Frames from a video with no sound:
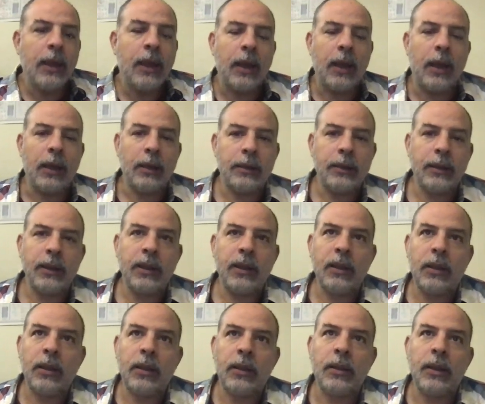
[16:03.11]
At
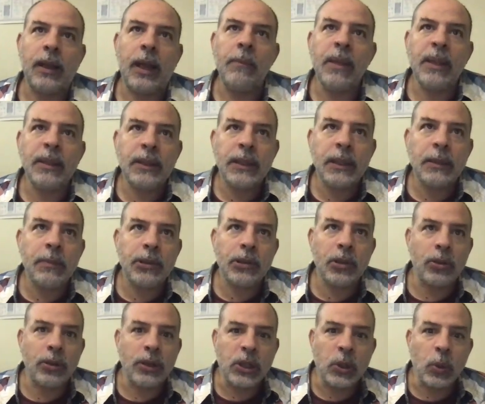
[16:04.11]
ambient
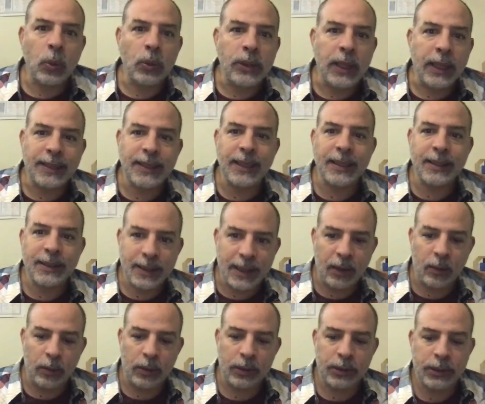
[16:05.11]
temperature, this could take 6
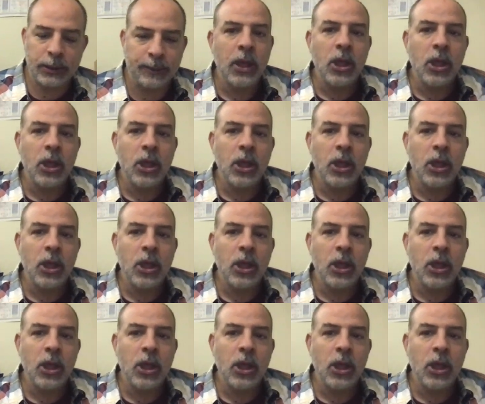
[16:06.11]
hours.